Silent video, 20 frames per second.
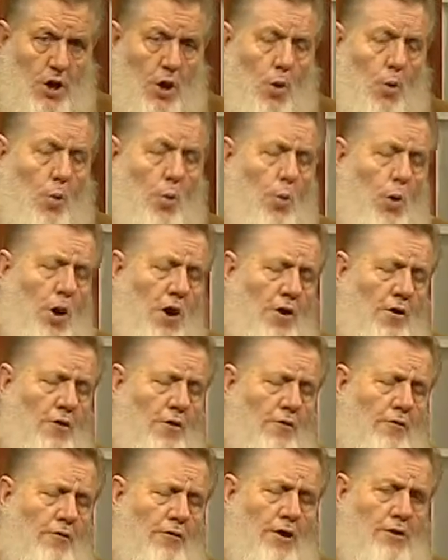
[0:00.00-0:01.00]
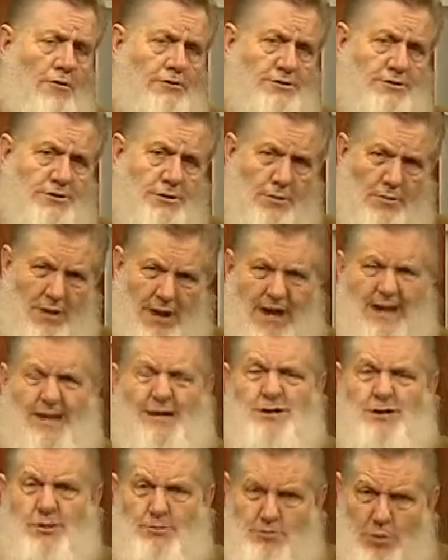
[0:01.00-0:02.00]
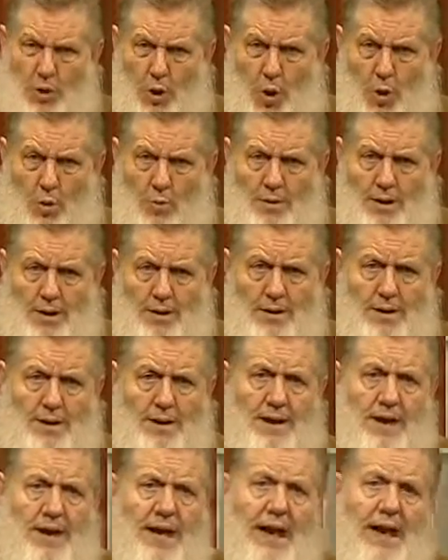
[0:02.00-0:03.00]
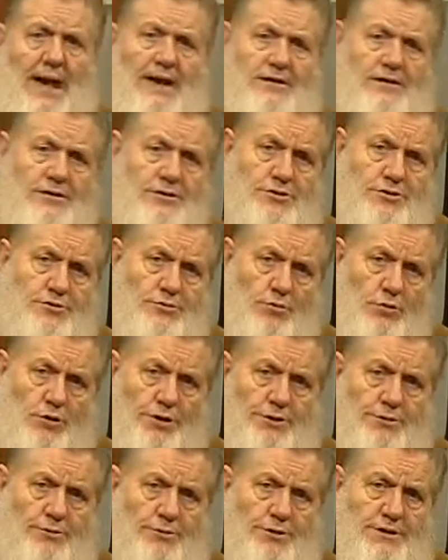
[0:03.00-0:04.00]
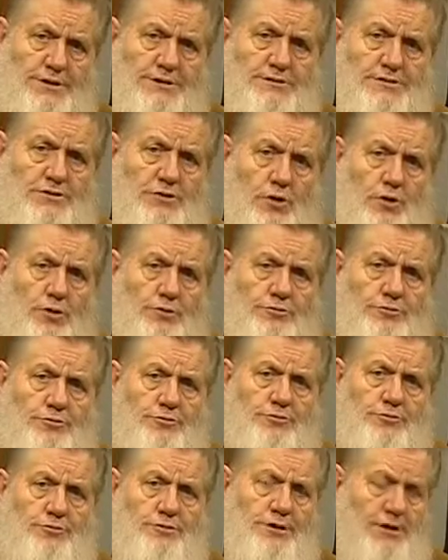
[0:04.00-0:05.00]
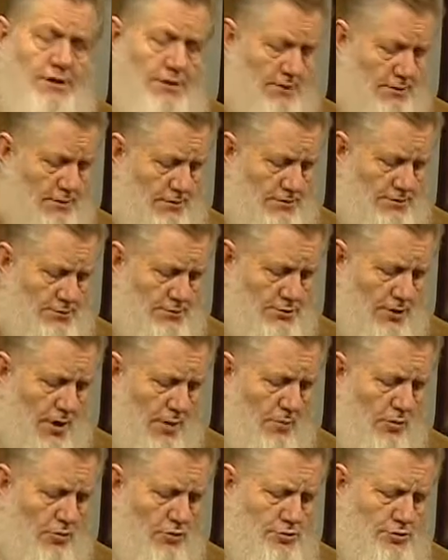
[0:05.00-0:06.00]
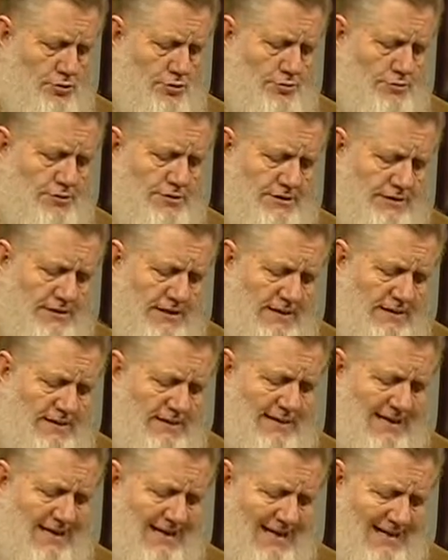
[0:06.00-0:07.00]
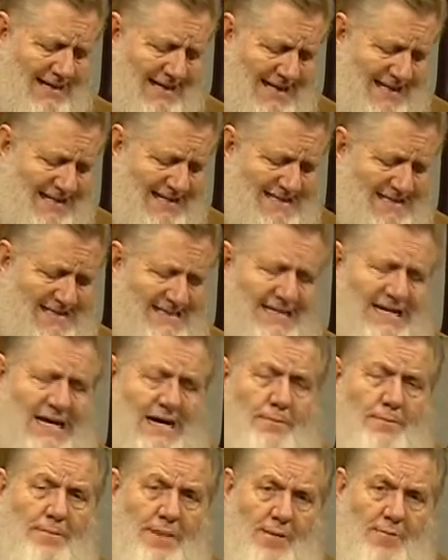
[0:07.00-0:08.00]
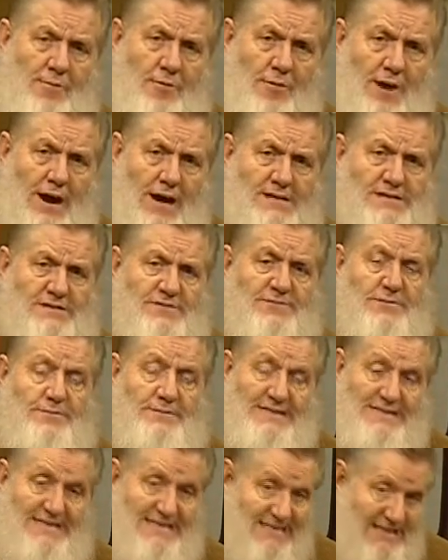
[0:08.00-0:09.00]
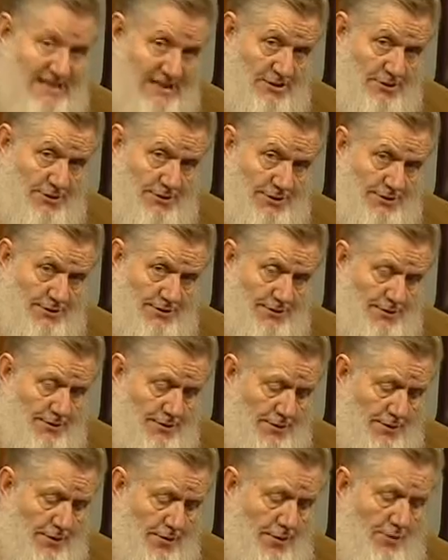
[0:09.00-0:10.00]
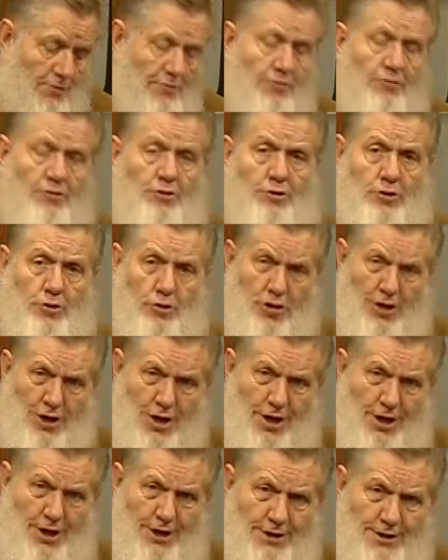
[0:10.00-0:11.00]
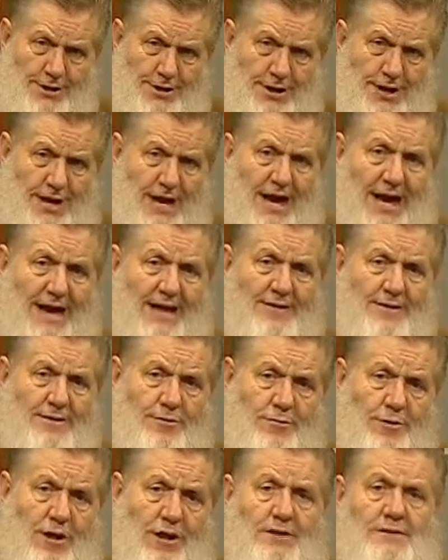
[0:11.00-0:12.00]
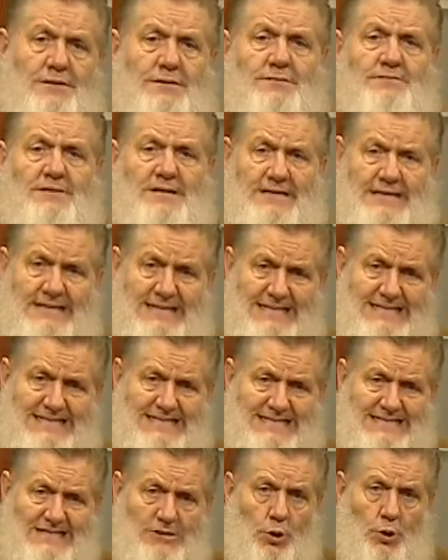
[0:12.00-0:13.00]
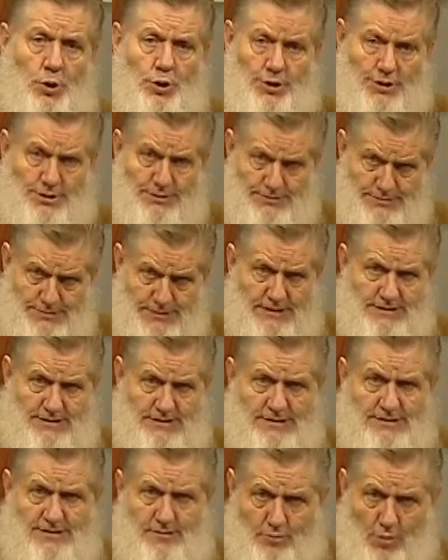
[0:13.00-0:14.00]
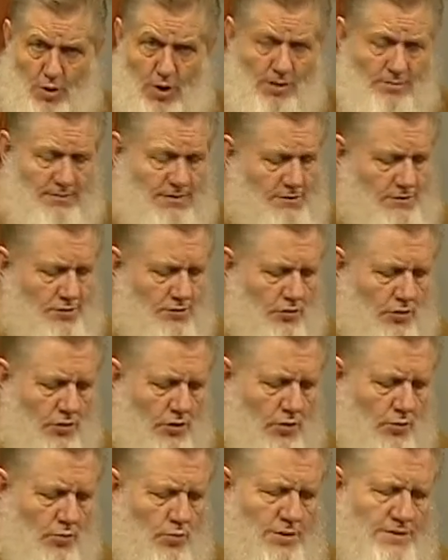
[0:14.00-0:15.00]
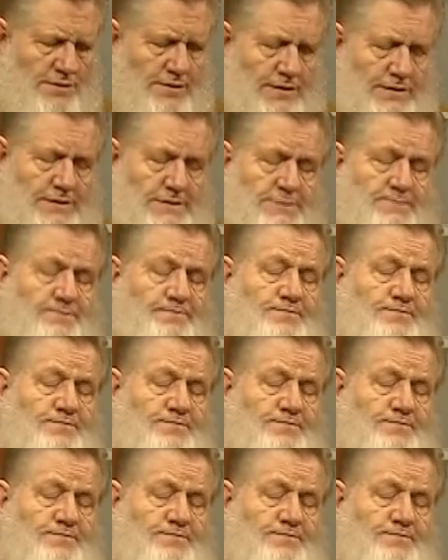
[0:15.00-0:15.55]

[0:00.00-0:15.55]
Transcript: where there's like a diploma handed to one who has gone through the trouble to sit and listen and memorize from his teacher the Quran and the relative hadiths or teachings of Muhammad to go along with this.